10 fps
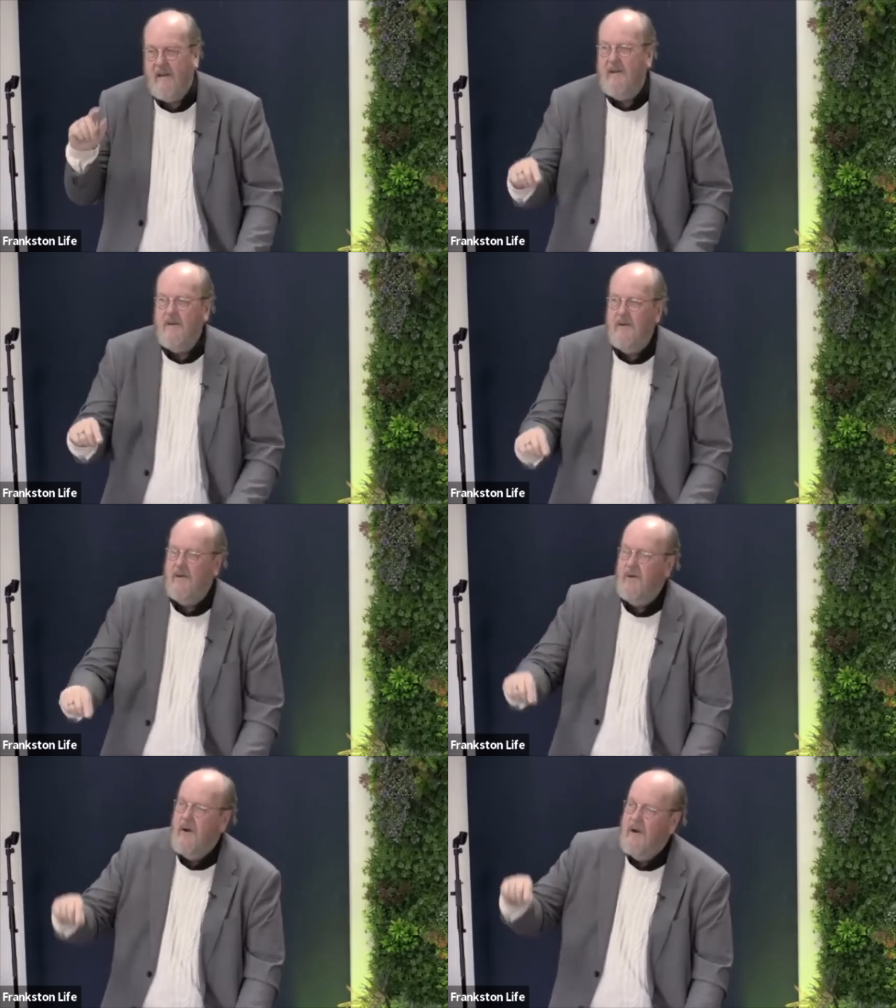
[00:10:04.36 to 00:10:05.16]
to
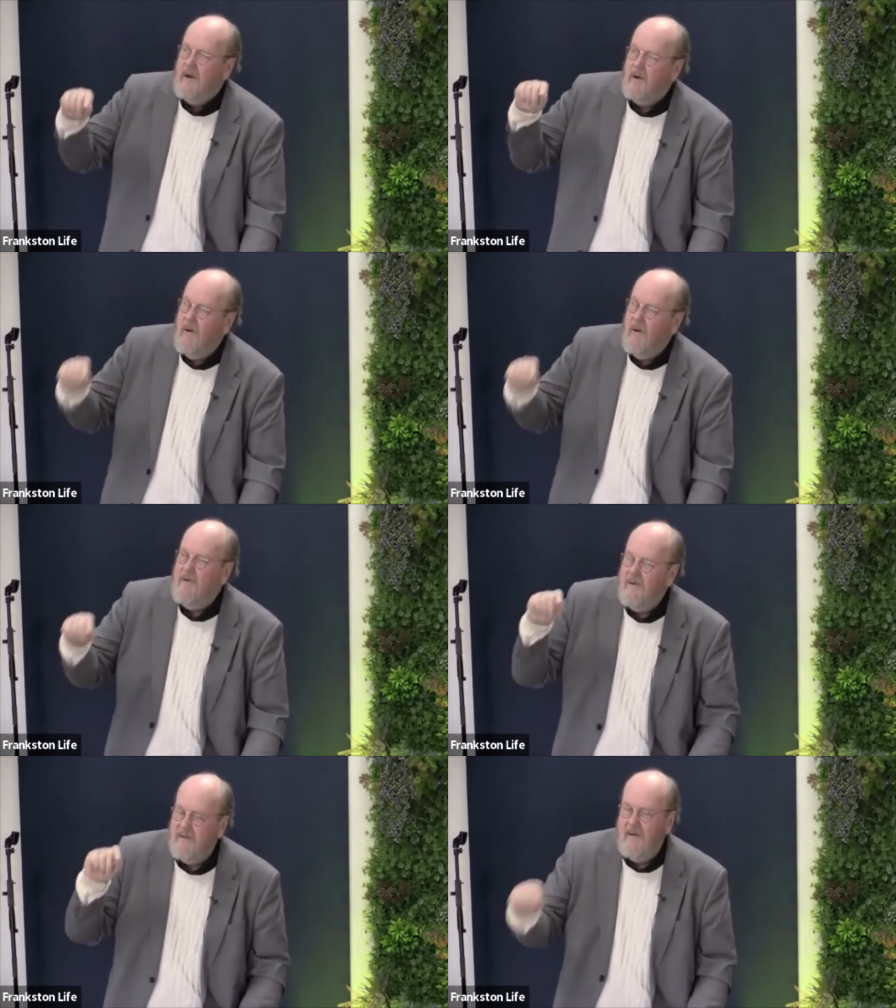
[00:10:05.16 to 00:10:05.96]
you,
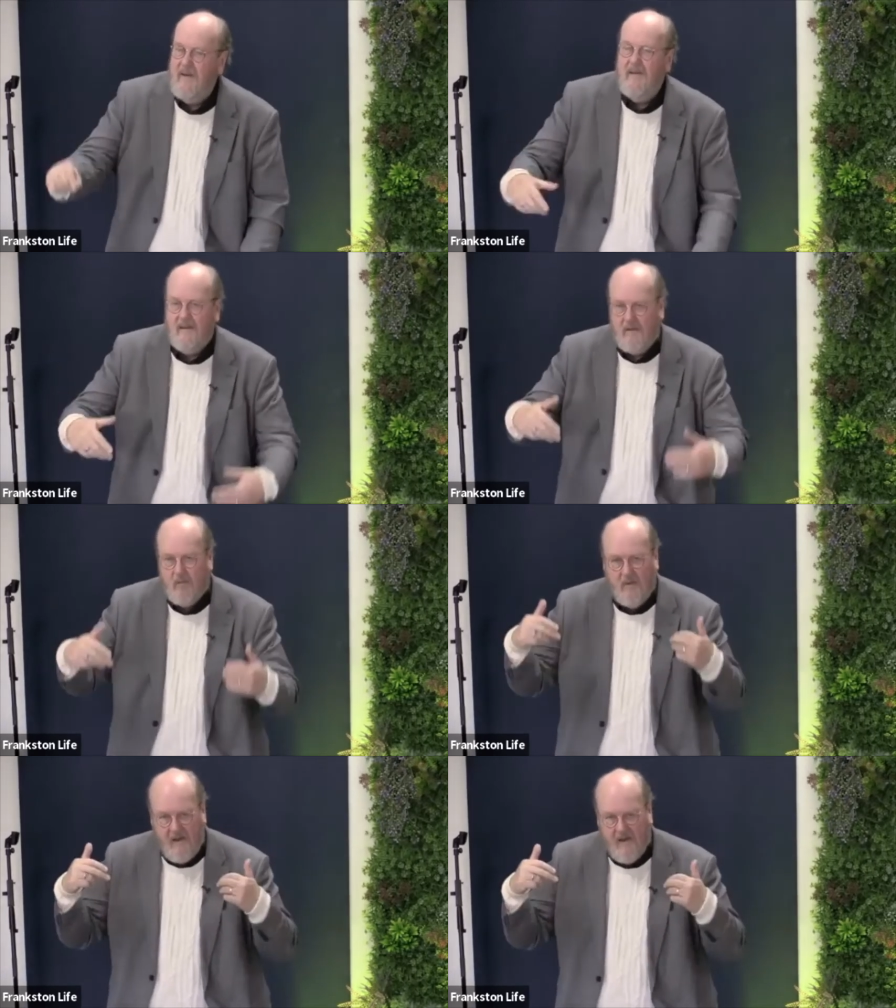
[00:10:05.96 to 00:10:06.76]
greater is he that's
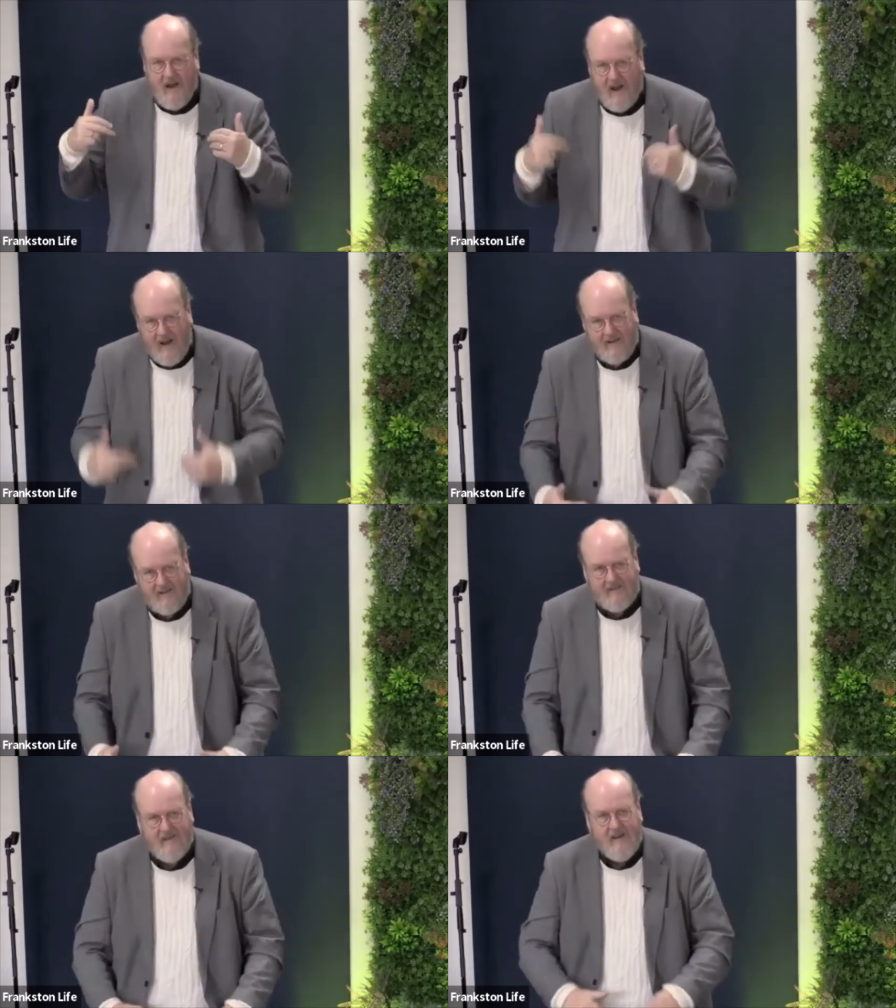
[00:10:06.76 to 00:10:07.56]
within
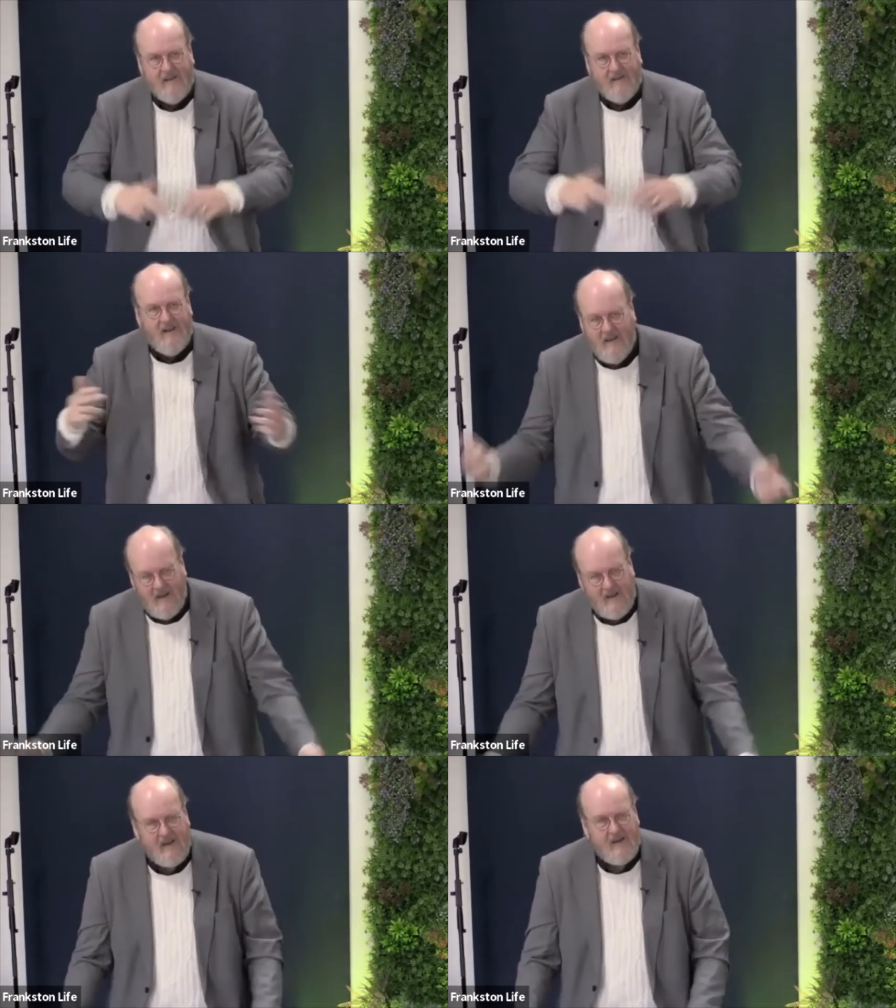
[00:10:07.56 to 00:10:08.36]
us than
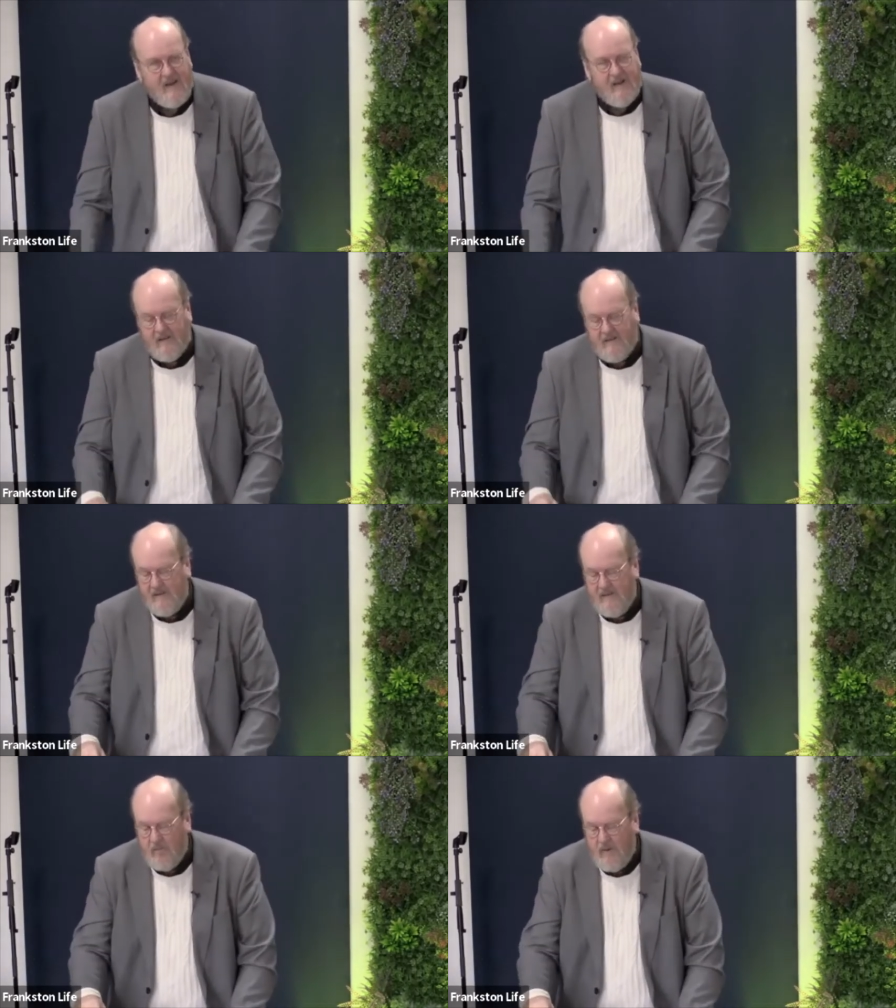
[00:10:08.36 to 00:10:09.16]
he that's
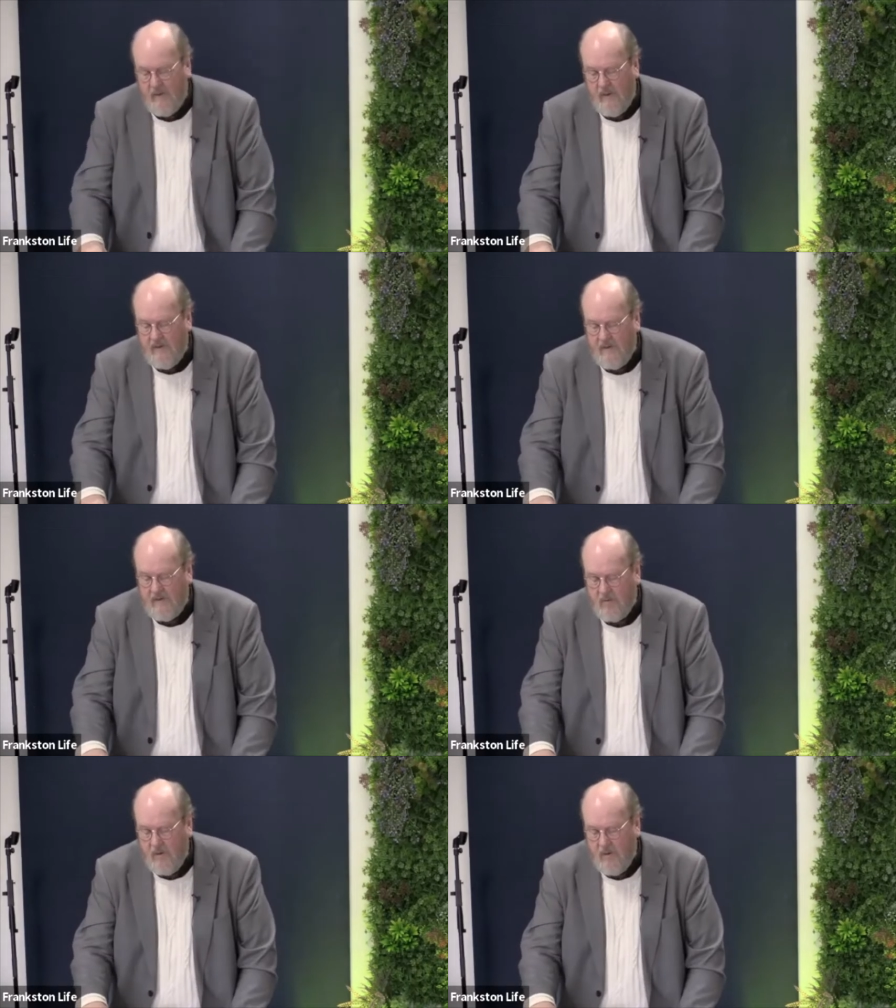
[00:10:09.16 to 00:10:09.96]
within
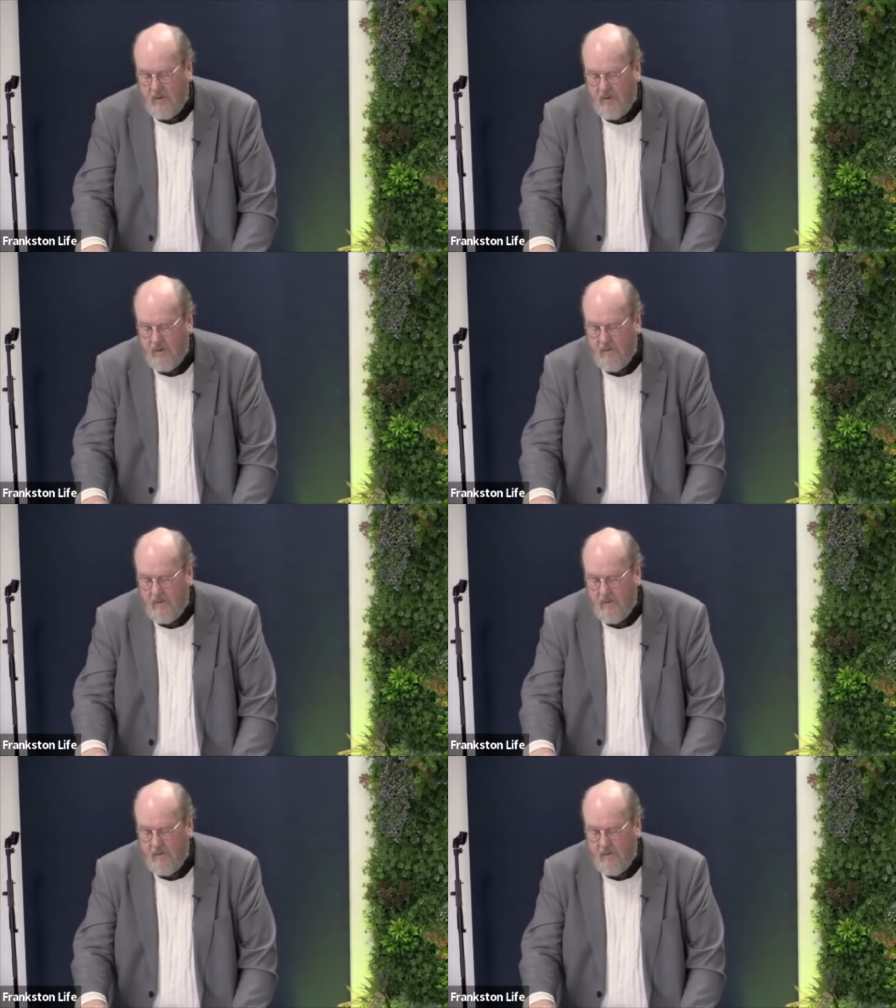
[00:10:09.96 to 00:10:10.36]
this world.